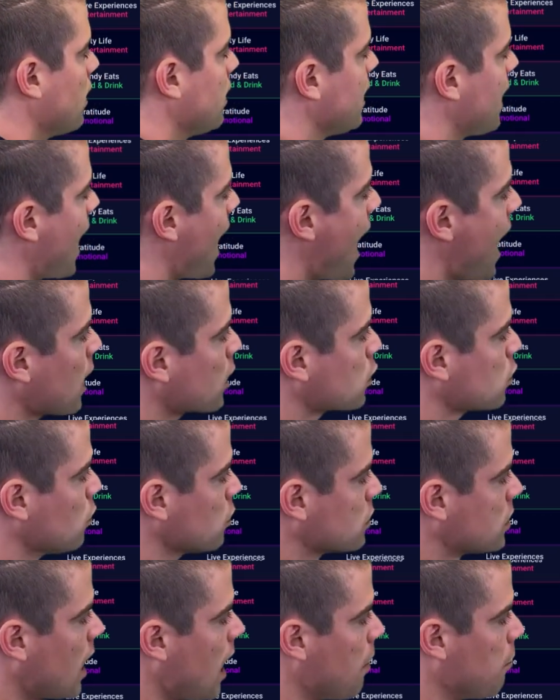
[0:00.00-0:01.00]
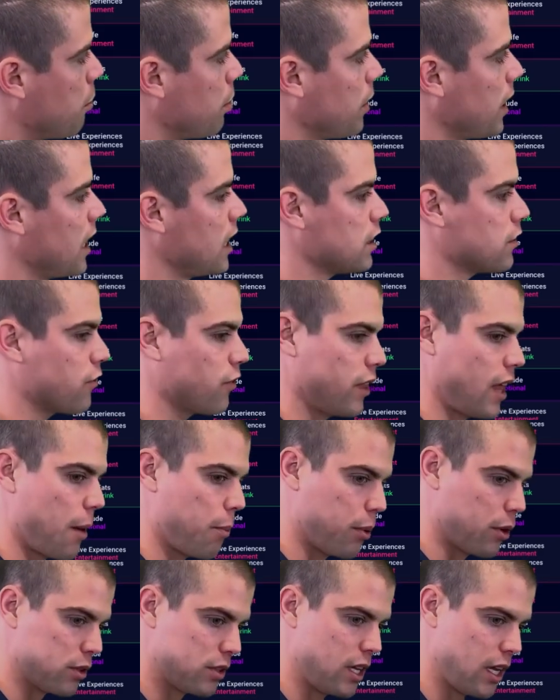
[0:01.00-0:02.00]
the actual top place for
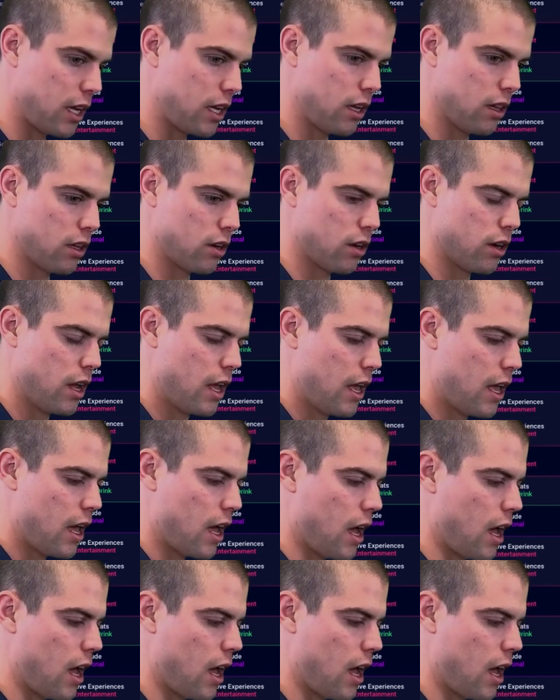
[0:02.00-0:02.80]
that particular